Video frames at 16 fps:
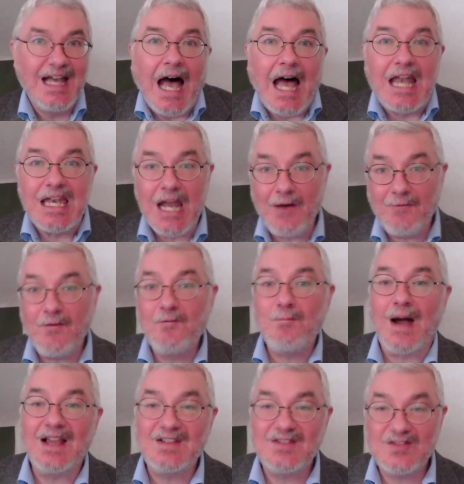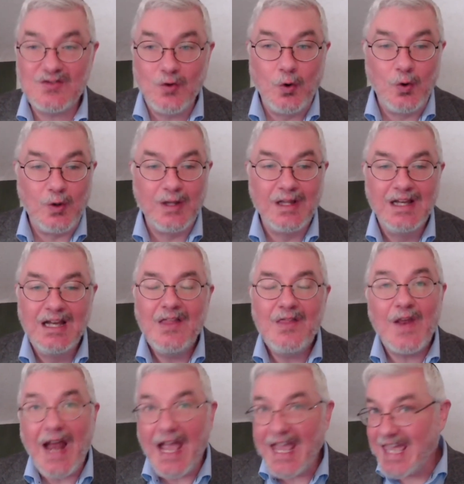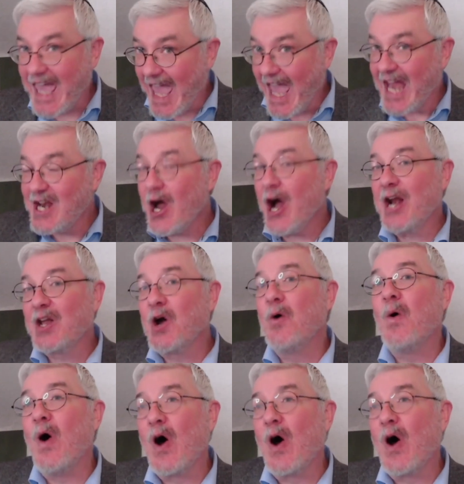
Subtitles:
enough of my soul that I cannot go